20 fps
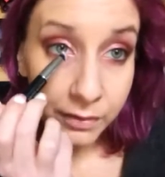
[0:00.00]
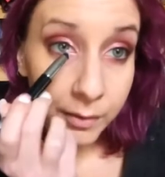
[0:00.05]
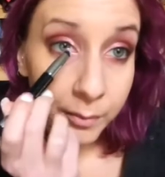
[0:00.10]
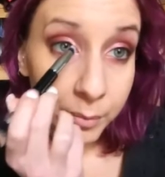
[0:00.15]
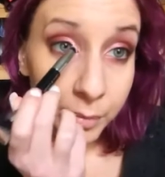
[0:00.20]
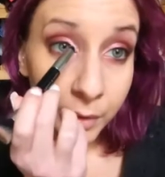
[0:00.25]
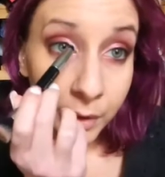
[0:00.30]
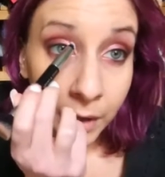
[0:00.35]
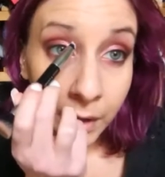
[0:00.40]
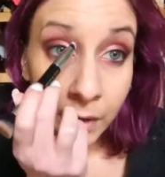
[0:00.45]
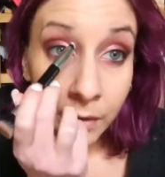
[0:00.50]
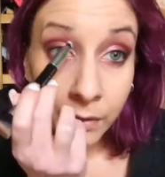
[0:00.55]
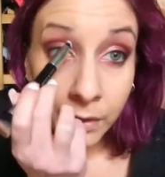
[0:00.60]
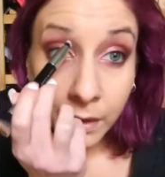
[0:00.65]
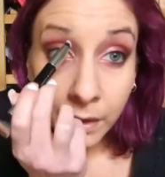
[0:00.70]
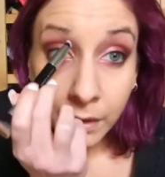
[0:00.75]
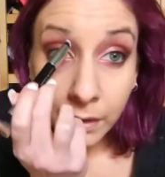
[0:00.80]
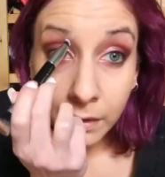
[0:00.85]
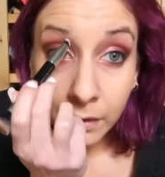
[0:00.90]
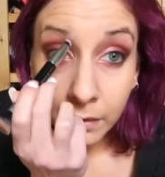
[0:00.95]
brow
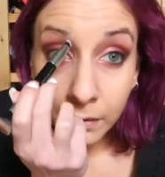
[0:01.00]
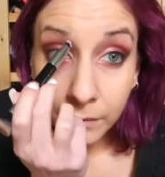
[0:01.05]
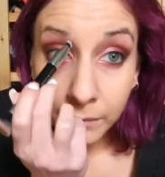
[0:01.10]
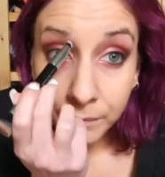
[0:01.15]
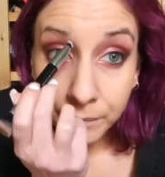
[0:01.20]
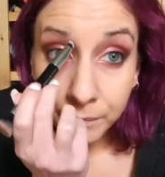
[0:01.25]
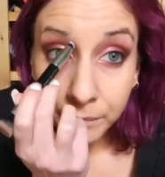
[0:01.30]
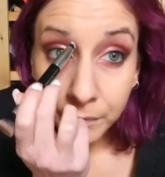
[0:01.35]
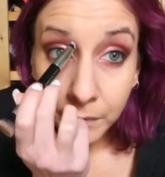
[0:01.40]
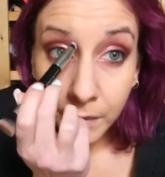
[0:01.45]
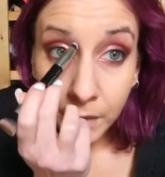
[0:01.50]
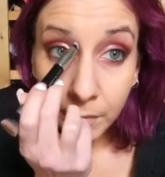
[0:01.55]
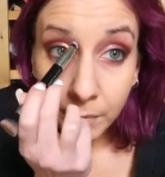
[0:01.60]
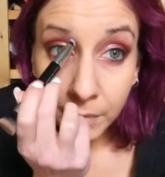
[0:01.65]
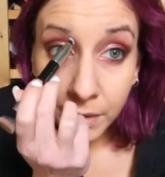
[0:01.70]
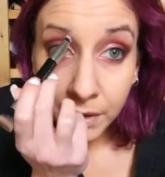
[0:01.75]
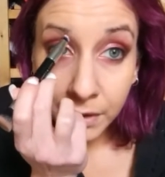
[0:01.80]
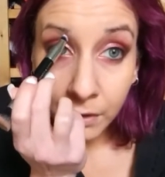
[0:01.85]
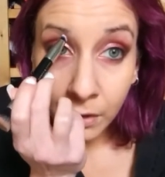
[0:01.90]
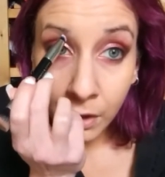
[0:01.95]
there,
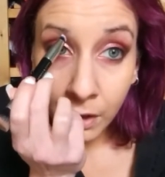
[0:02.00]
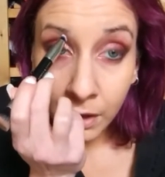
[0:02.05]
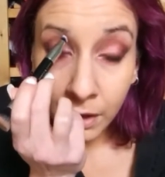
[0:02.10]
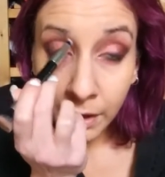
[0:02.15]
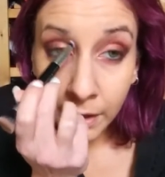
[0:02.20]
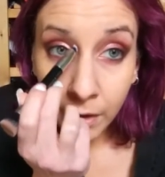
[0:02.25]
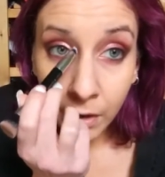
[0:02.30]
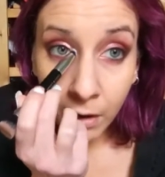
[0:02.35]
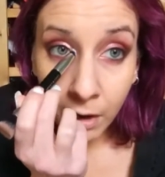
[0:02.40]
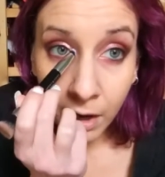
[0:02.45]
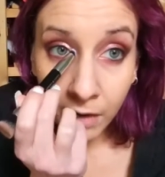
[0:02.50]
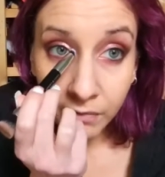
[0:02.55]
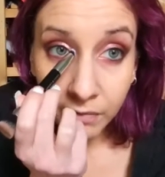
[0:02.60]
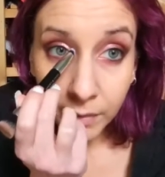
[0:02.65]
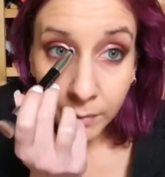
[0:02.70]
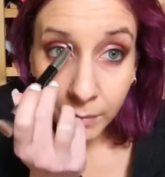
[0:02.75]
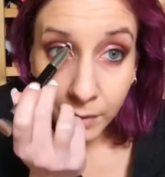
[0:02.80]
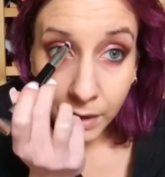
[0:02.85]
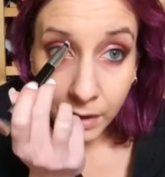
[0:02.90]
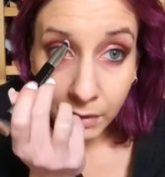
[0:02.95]
but not like off
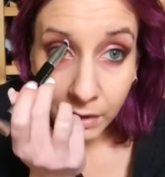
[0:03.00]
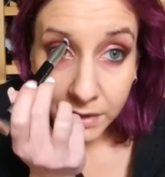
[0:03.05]
the brow.